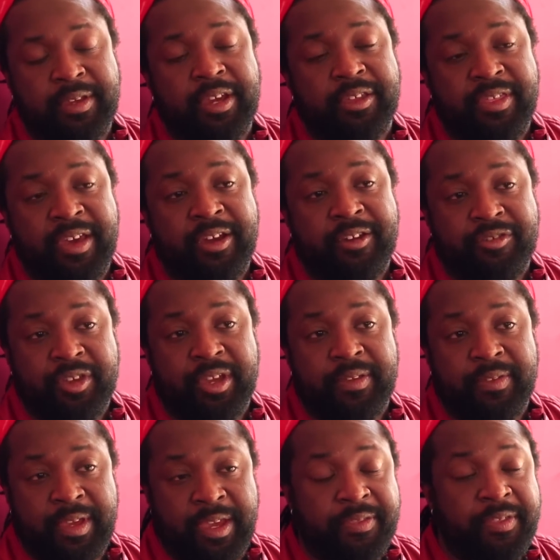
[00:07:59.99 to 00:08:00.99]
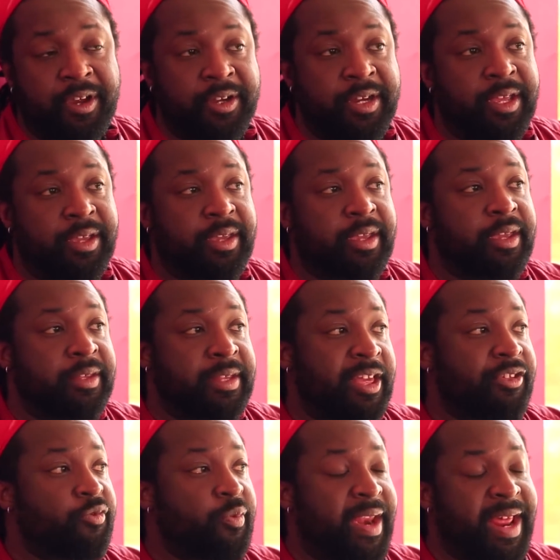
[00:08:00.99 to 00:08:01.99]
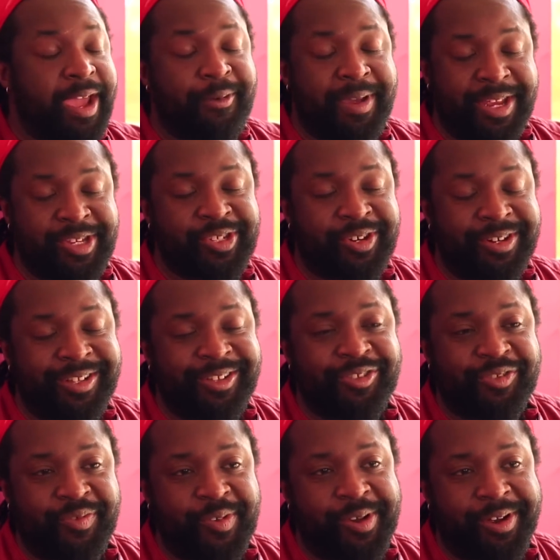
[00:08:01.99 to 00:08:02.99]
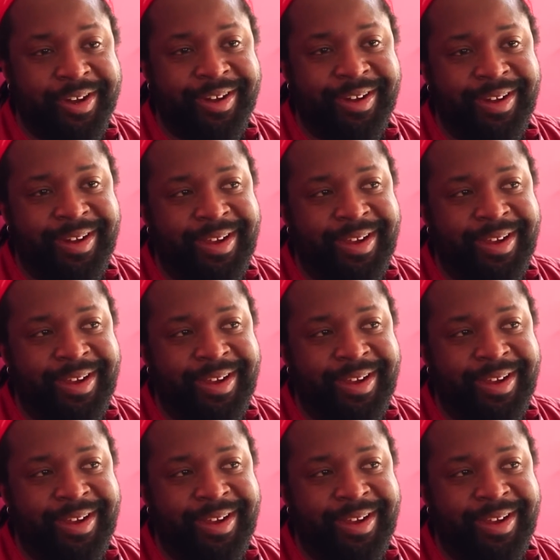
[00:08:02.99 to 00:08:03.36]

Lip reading: cathartic. That's what I write journals for.